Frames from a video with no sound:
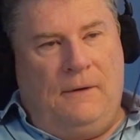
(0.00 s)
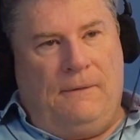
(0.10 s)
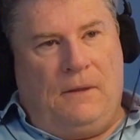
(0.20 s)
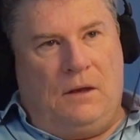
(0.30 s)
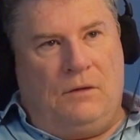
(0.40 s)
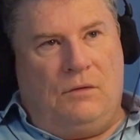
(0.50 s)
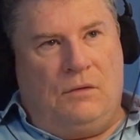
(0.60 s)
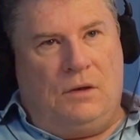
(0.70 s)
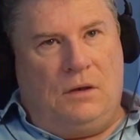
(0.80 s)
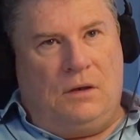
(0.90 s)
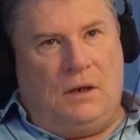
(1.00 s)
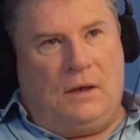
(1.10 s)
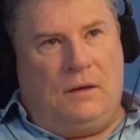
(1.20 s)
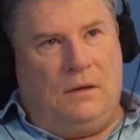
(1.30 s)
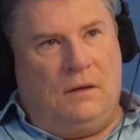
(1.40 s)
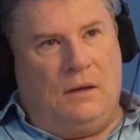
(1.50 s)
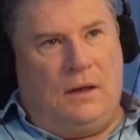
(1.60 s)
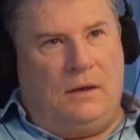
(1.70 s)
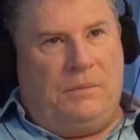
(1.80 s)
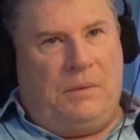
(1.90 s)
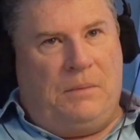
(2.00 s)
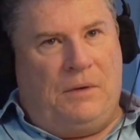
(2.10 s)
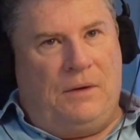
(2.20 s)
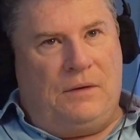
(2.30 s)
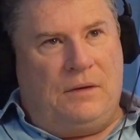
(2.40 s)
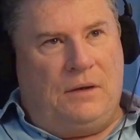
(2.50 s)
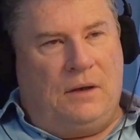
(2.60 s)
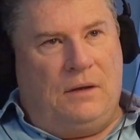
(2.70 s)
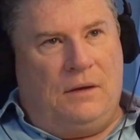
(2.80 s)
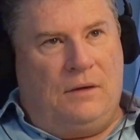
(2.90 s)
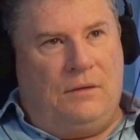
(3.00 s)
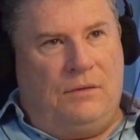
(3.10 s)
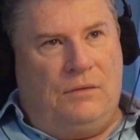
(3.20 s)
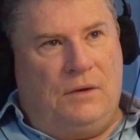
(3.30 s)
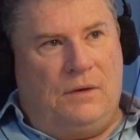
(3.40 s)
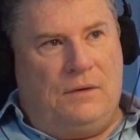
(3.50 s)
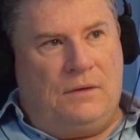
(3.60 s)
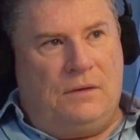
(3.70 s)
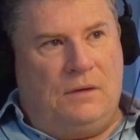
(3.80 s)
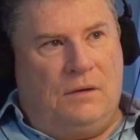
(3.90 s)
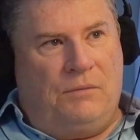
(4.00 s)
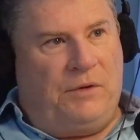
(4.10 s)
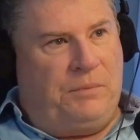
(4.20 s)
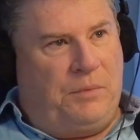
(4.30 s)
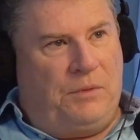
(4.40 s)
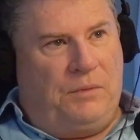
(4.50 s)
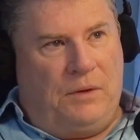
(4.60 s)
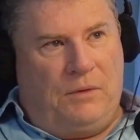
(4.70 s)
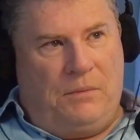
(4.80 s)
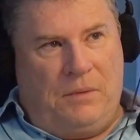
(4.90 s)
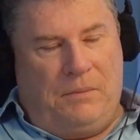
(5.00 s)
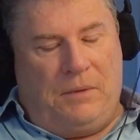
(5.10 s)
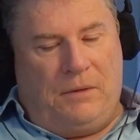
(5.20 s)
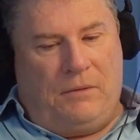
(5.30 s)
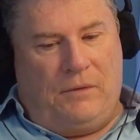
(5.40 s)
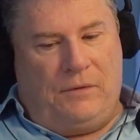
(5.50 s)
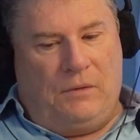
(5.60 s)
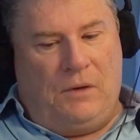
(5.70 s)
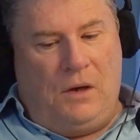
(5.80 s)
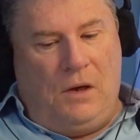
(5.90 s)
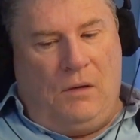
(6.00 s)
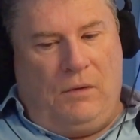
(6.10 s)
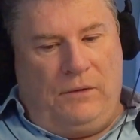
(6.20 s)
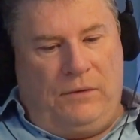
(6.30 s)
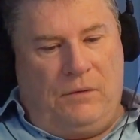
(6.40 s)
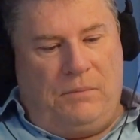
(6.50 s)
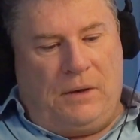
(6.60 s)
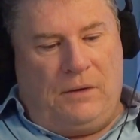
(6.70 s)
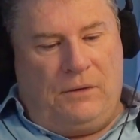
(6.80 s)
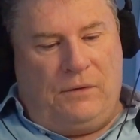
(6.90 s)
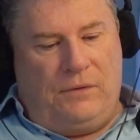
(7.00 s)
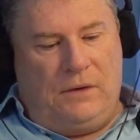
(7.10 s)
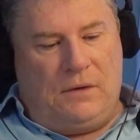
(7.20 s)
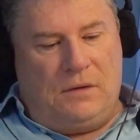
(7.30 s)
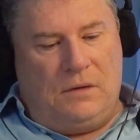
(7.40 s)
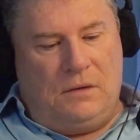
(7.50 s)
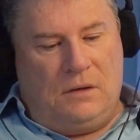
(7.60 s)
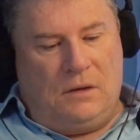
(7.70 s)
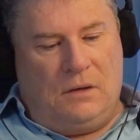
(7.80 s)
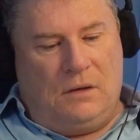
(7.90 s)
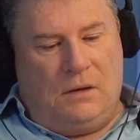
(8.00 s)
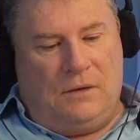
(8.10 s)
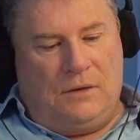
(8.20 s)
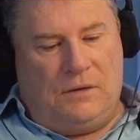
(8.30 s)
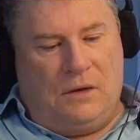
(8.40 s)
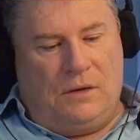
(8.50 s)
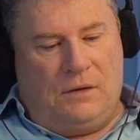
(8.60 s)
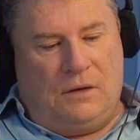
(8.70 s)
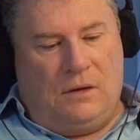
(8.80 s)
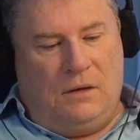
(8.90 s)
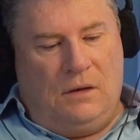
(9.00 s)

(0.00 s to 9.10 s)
And I taught in Achill and Bermullet, and then 2 years in Westport when they were a bit better off. So once they were back on their feet, I decided that